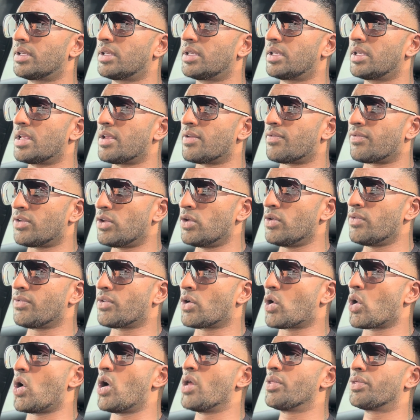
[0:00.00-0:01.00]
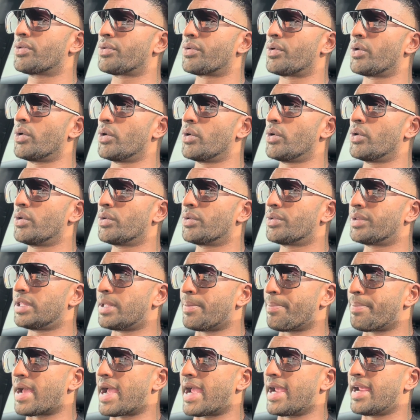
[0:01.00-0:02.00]
if you've gone through the
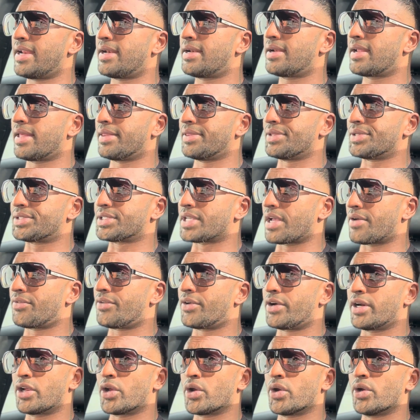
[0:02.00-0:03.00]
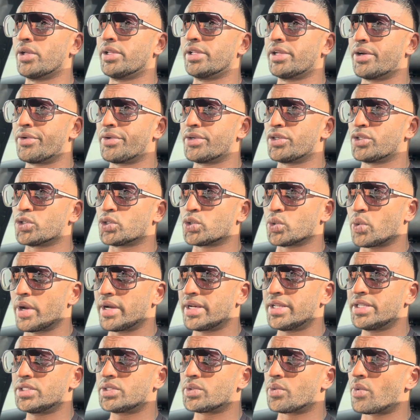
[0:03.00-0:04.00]
pain and the suffering earlier in your
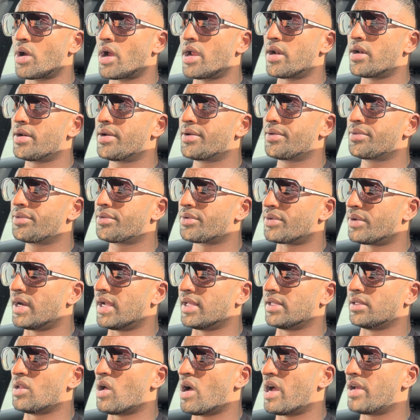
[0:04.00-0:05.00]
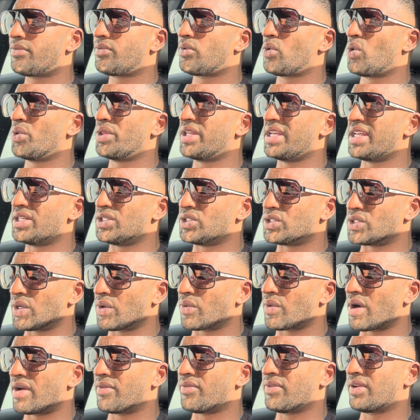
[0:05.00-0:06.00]
20s, right, throughout life, all the instant
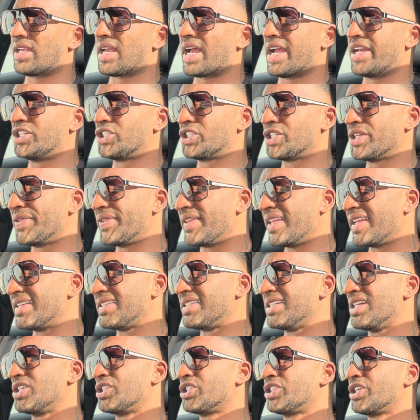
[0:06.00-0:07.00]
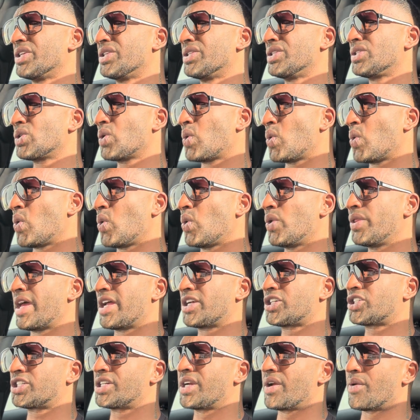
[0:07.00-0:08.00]
gratification, the addictions, all that
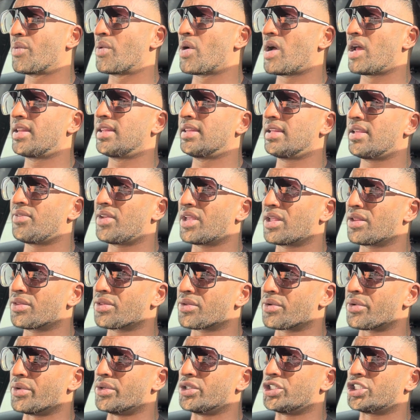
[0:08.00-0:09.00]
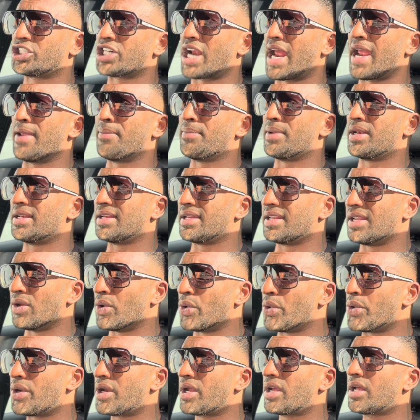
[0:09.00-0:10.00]
shit, right, living through shame and
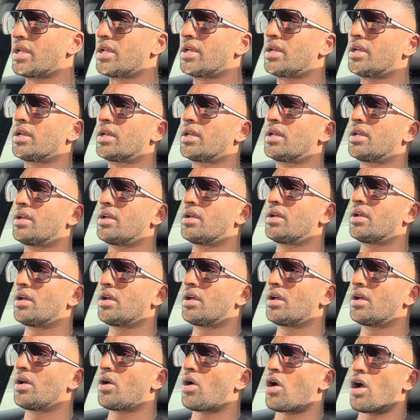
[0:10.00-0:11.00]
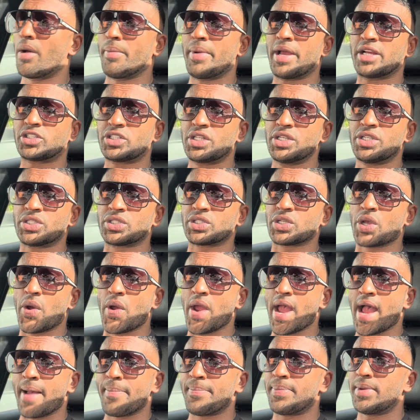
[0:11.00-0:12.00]
guilt, I'm actually so
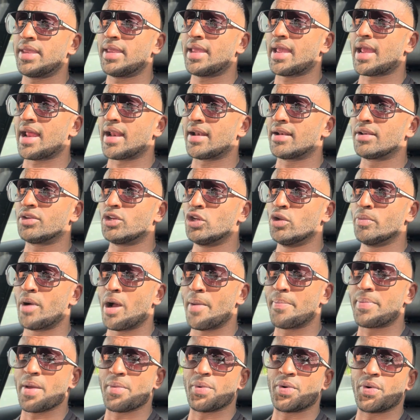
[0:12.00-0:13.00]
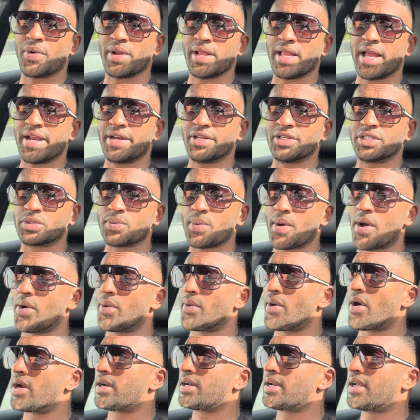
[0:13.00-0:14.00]
happy, and you might be able to relate as well,
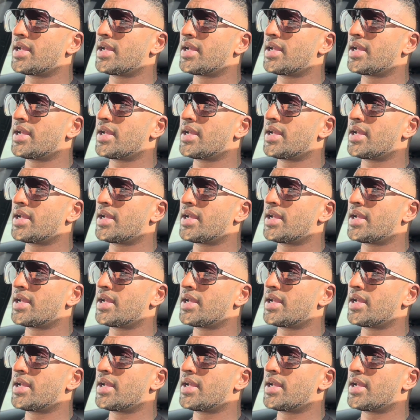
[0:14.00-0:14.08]
right?